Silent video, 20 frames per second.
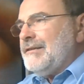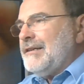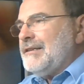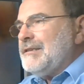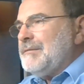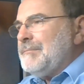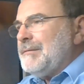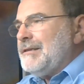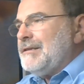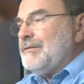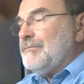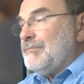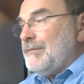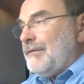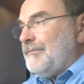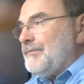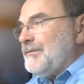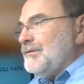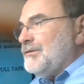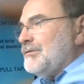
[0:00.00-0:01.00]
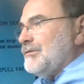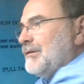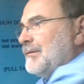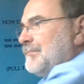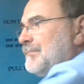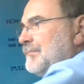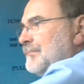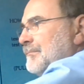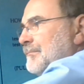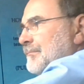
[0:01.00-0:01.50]
that to be the reference strip
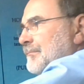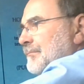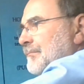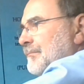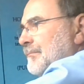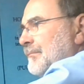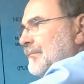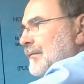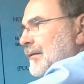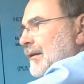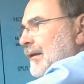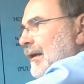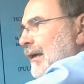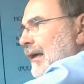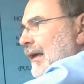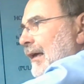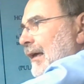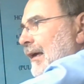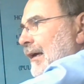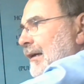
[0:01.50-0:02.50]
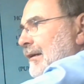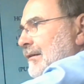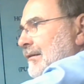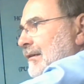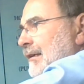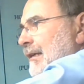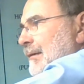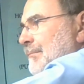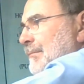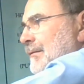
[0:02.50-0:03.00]
and
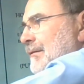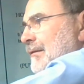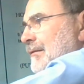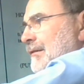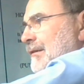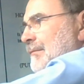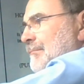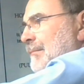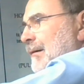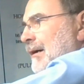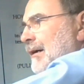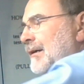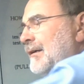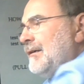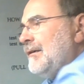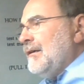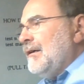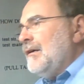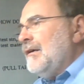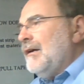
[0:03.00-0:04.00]
keep it nearby.